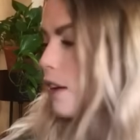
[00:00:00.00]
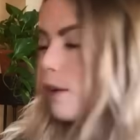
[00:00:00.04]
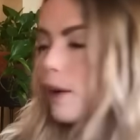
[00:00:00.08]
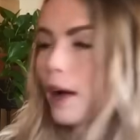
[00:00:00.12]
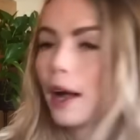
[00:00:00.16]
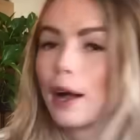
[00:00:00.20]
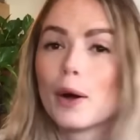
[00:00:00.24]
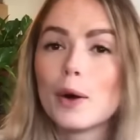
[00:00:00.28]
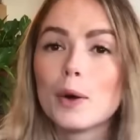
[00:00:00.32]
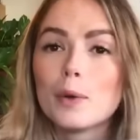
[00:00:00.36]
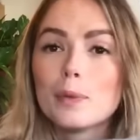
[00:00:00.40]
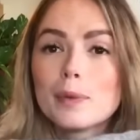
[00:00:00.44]

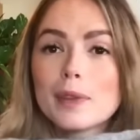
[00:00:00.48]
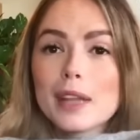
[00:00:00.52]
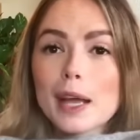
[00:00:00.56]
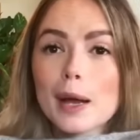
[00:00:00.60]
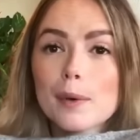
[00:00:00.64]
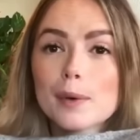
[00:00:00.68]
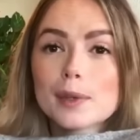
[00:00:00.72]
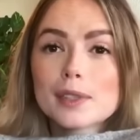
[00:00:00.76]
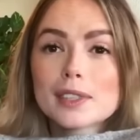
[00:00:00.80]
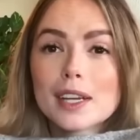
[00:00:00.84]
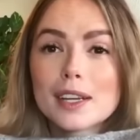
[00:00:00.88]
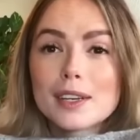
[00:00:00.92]
So I
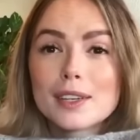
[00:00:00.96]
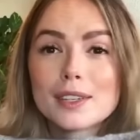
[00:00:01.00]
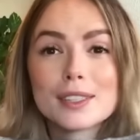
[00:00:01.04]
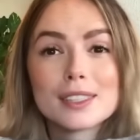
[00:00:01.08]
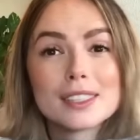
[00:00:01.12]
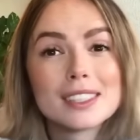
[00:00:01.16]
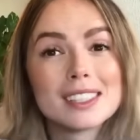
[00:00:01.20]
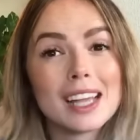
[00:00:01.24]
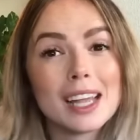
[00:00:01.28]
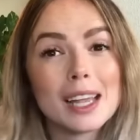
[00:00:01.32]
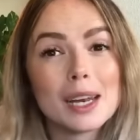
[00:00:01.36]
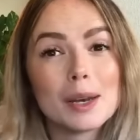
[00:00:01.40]
hope that was
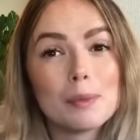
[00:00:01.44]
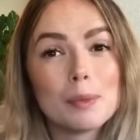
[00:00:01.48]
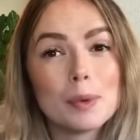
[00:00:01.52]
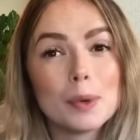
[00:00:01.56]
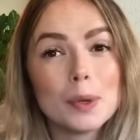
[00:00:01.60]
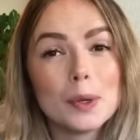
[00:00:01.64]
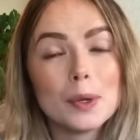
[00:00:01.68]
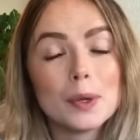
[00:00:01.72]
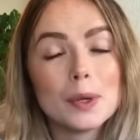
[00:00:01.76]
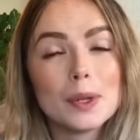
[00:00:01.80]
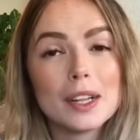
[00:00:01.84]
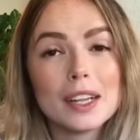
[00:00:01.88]

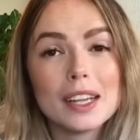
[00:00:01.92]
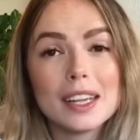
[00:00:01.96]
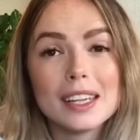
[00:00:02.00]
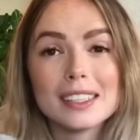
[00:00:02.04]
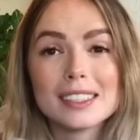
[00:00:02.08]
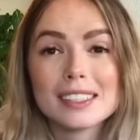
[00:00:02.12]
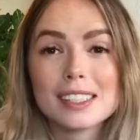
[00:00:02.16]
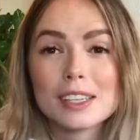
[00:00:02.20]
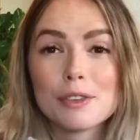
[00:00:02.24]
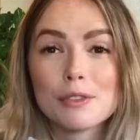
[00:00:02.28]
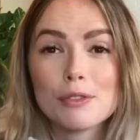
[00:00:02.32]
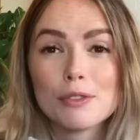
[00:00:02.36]
understandable.
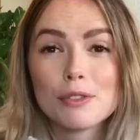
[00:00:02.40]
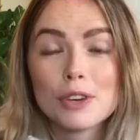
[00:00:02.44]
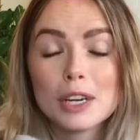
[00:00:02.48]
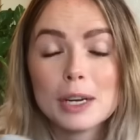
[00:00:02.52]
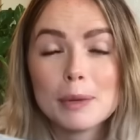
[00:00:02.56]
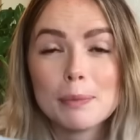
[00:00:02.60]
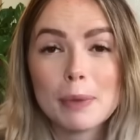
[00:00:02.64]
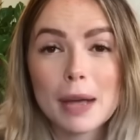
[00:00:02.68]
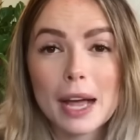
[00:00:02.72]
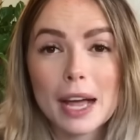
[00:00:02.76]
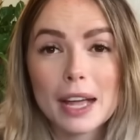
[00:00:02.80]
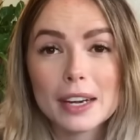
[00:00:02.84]
It's a
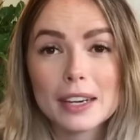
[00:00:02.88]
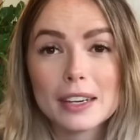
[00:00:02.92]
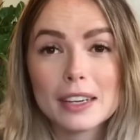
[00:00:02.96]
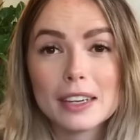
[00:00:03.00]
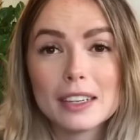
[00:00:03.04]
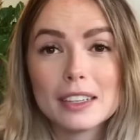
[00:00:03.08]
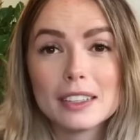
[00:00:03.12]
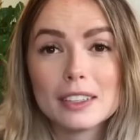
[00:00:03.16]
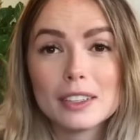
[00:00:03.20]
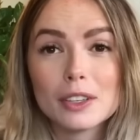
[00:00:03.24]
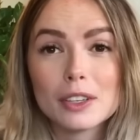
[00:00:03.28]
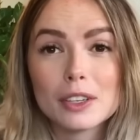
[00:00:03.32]
free
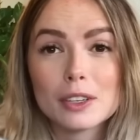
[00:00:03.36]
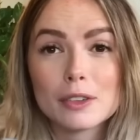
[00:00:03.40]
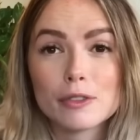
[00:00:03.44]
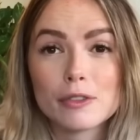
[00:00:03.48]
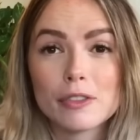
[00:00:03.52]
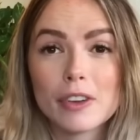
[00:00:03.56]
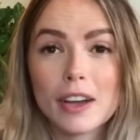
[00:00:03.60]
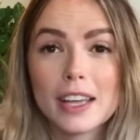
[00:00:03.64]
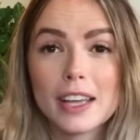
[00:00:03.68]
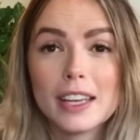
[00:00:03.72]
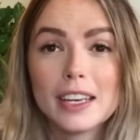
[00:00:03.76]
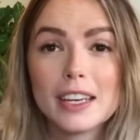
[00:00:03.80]
pattern. You
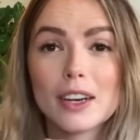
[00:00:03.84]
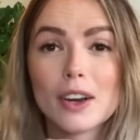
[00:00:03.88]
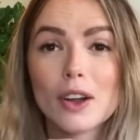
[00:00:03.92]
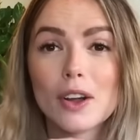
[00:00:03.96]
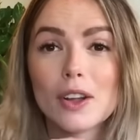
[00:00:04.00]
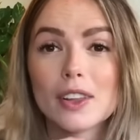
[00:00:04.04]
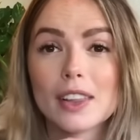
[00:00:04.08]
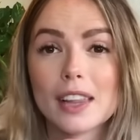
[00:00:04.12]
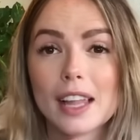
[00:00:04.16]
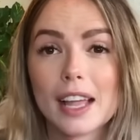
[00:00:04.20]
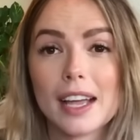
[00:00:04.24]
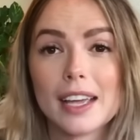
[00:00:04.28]
can find
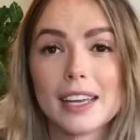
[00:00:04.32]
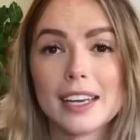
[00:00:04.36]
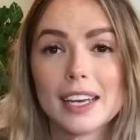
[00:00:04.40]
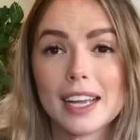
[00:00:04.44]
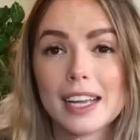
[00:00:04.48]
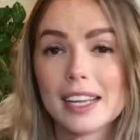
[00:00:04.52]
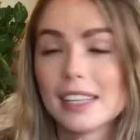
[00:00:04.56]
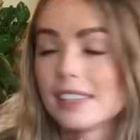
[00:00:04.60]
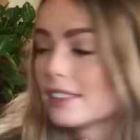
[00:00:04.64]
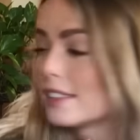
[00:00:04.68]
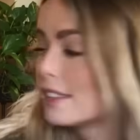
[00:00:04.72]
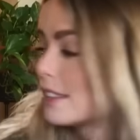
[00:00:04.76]
it
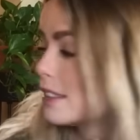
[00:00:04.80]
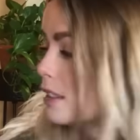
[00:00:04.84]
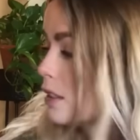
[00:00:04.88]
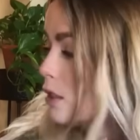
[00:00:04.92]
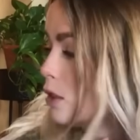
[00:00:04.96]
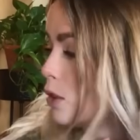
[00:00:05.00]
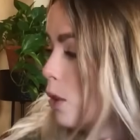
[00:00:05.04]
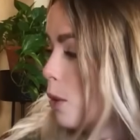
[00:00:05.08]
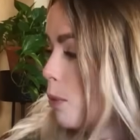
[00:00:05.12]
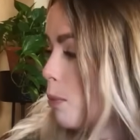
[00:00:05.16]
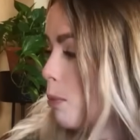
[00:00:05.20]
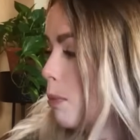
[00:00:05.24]
online
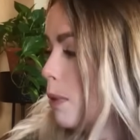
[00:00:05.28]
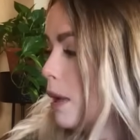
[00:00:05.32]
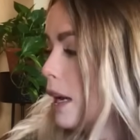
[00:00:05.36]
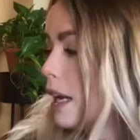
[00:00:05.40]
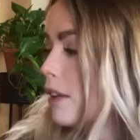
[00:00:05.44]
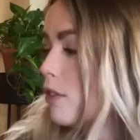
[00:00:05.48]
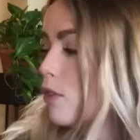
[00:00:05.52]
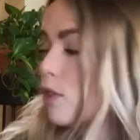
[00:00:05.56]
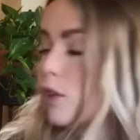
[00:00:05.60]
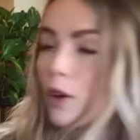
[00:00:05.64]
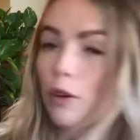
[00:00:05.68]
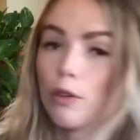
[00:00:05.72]
as
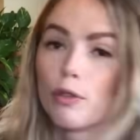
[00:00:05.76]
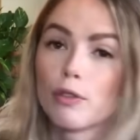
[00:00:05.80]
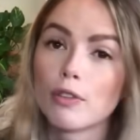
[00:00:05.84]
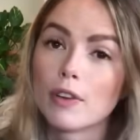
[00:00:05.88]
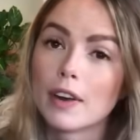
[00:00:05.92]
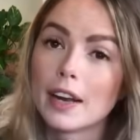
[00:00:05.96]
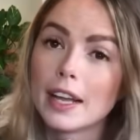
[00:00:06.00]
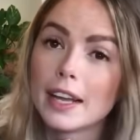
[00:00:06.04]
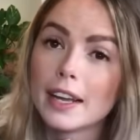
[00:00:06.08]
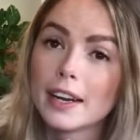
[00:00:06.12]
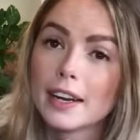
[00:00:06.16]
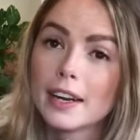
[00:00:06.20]
Doble
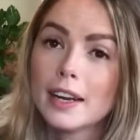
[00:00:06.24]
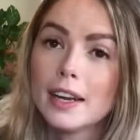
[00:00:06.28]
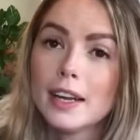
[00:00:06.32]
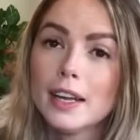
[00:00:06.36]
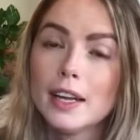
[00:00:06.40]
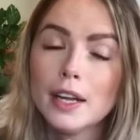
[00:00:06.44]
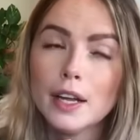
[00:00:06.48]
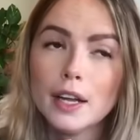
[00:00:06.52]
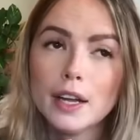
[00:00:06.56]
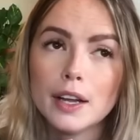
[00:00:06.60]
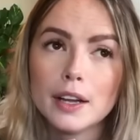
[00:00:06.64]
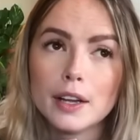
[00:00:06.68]
Tøfler
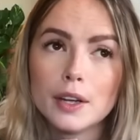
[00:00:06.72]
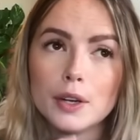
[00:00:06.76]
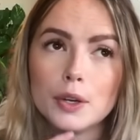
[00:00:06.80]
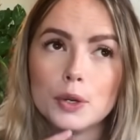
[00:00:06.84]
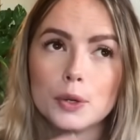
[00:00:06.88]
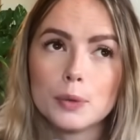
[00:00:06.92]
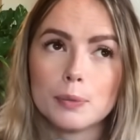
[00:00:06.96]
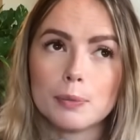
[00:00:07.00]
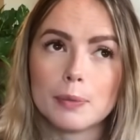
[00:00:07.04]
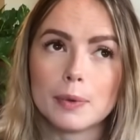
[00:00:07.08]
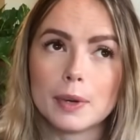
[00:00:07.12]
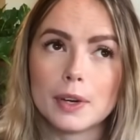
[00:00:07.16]

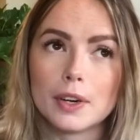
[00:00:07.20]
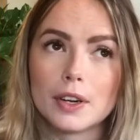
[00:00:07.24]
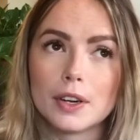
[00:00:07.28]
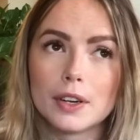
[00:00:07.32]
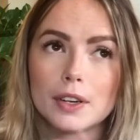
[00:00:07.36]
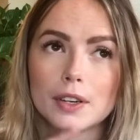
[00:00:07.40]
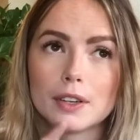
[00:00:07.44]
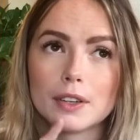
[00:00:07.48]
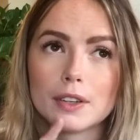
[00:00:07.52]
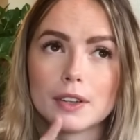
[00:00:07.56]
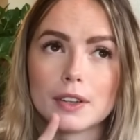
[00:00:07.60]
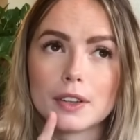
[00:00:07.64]

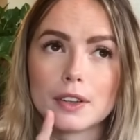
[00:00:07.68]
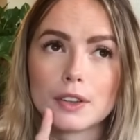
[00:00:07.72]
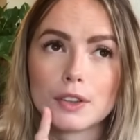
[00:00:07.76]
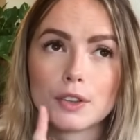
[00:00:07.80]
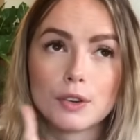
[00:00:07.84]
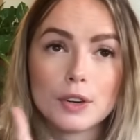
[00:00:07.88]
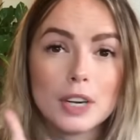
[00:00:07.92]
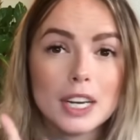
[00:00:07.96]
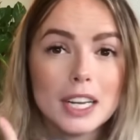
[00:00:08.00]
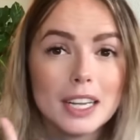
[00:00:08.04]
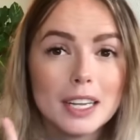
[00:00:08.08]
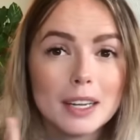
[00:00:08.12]
number
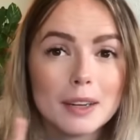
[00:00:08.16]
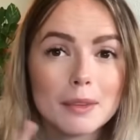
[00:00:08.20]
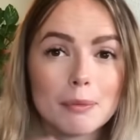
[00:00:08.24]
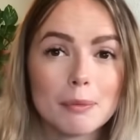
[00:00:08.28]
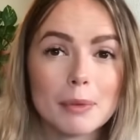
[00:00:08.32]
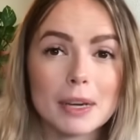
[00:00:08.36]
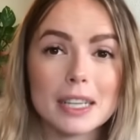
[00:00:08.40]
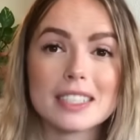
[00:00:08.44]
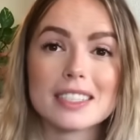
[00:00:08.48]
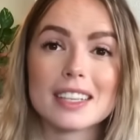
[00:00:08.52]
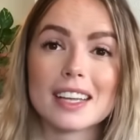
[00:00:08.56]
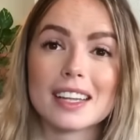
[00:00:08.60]

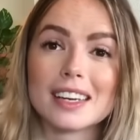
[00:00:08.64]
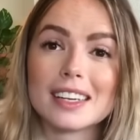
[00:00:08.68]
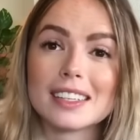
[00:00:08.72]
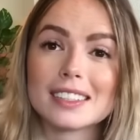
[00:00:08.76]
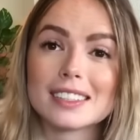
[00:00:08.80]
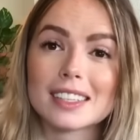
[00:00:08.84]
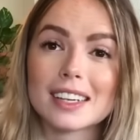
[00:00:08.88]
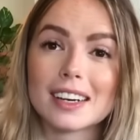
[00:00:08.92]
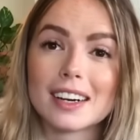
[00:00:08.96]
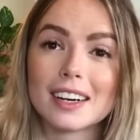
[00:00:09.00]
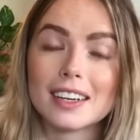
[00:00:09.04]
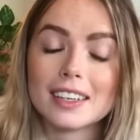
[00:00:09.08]
3 by
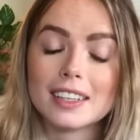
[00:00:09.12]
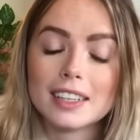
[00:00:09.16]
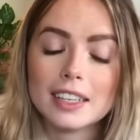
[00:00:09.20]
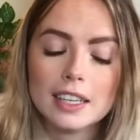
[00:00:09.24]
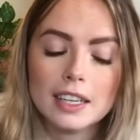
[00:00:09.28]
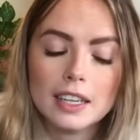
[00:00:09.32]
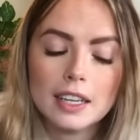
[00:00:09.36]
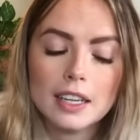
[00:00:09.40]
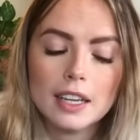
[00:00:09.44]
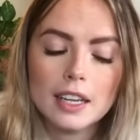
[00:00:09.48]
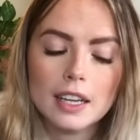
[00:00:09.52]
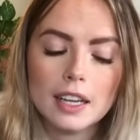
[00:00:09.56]
Sandnes
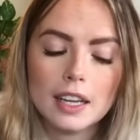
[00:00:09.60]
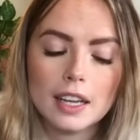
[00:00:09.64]
Garn.